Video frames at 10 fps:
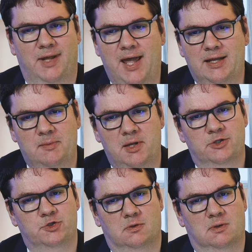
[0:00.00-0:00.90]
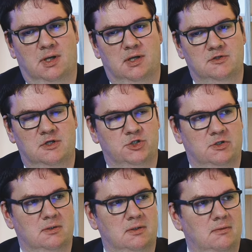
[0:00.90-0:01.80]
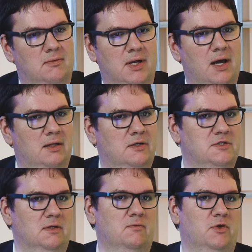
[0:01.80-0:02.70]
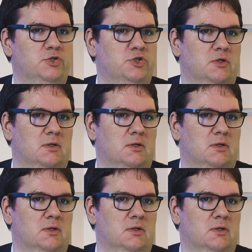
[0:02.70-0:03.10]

any major organization, regardless in which